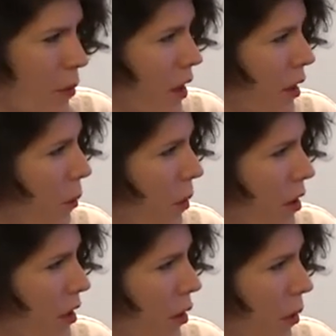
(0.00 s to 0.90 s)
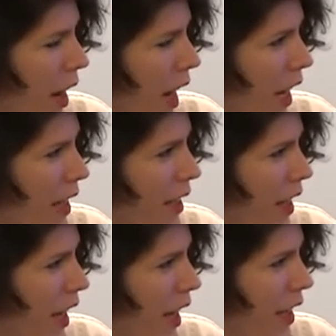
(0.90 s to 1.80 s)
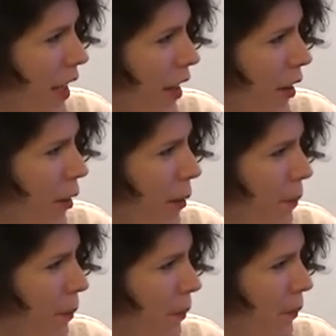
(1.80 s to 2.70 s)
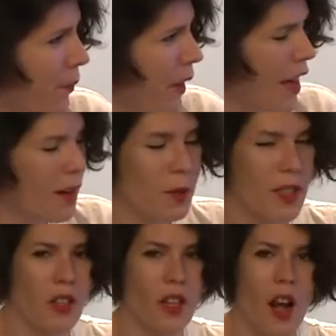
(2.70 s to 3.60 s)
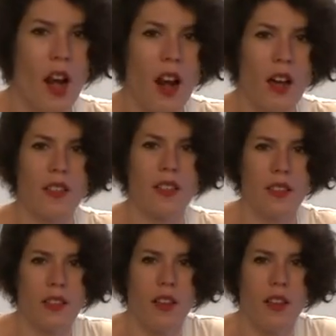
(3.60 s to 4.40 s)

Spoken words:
was great, and we got a lot